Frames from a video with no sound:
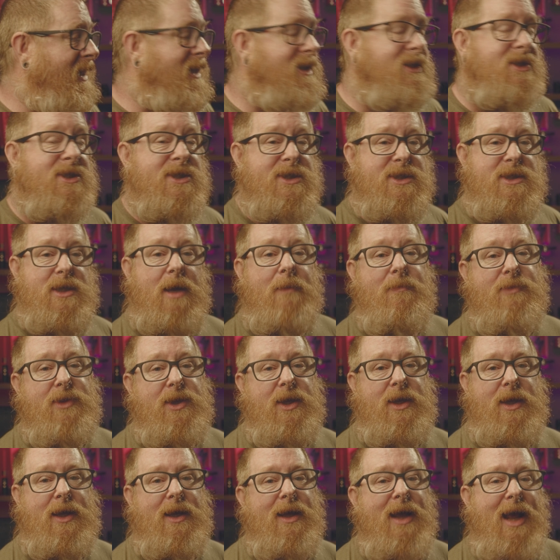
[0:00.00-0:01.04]
is
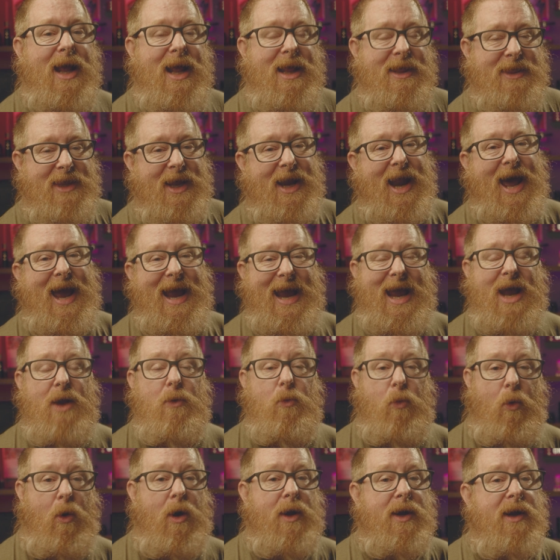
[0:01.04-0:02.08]
something that I had
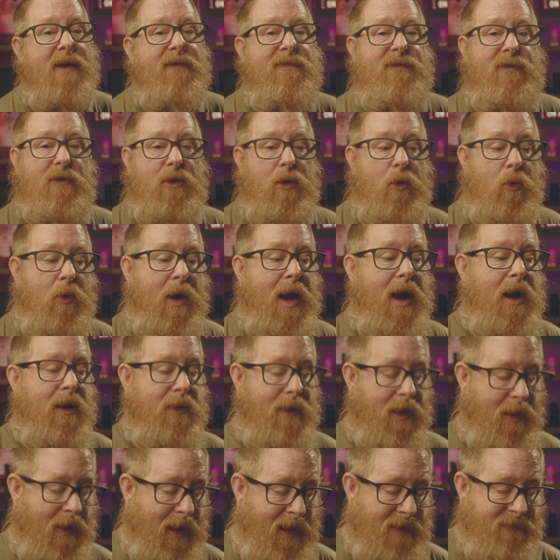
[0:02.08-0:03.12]
wanted for a while.
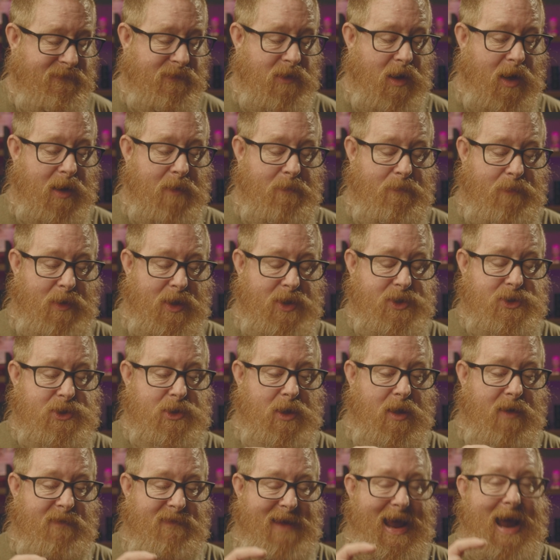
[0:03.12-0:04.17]
Now I've got a bunch
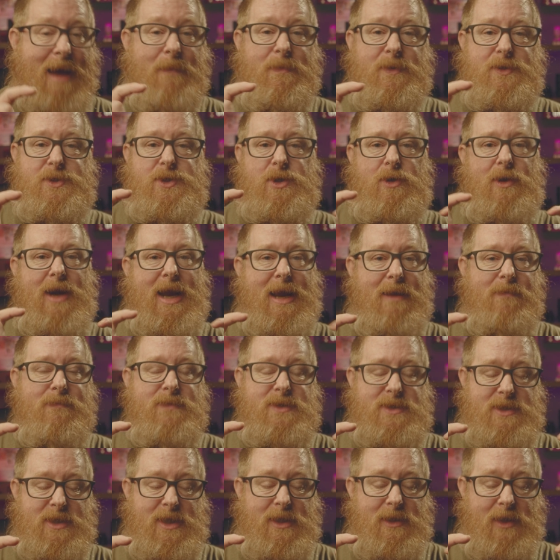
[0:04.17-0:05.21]
of Aperture
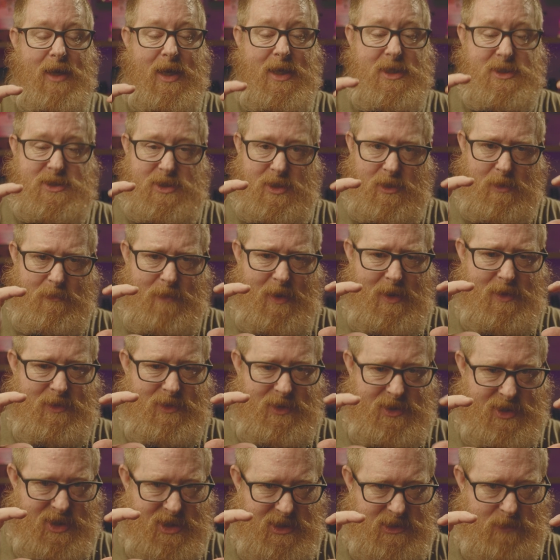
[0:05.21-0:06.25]
MC lights. They're
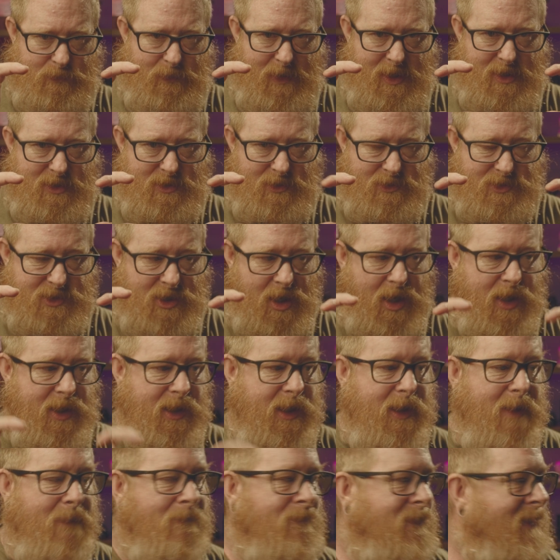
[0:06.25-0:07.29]
about this big, they're
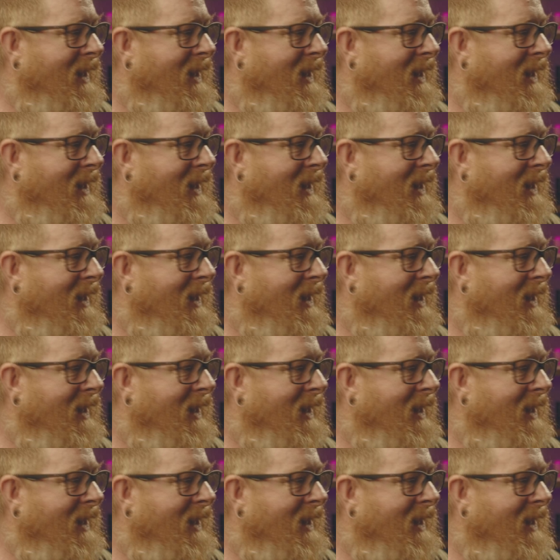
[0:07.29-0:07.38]
tiny.